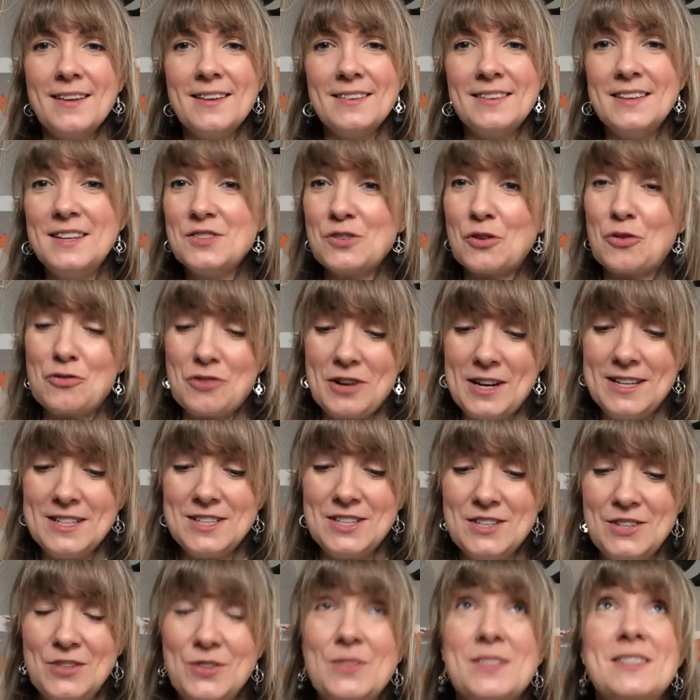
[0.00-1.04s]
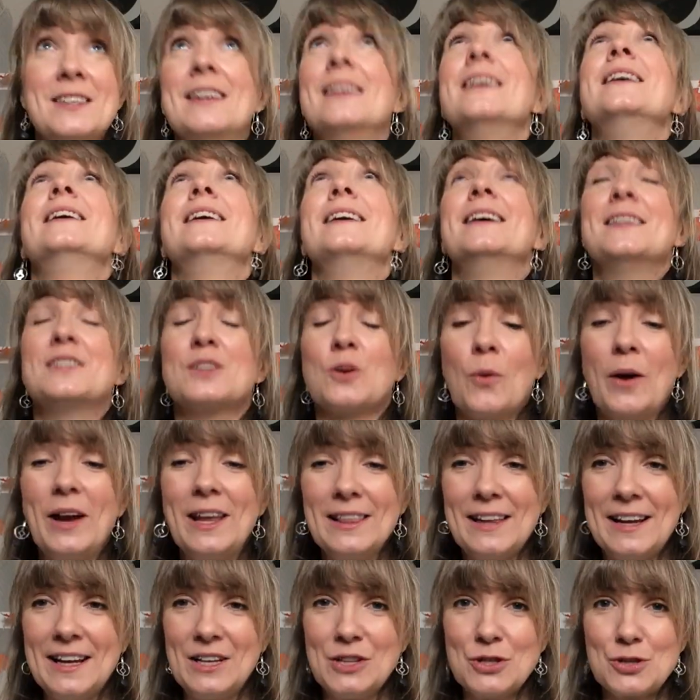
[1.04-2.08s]
These are great to use. It's
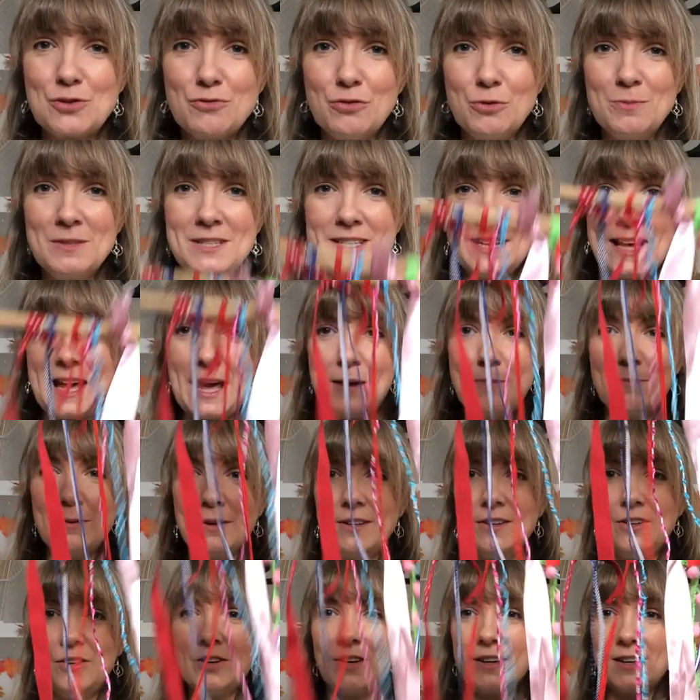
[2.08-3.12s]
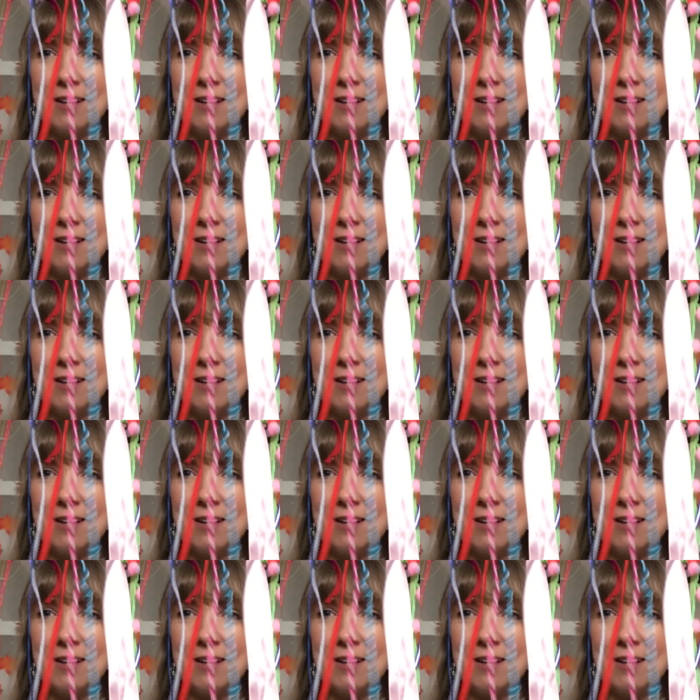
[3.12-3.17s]
quite light in this room today, but you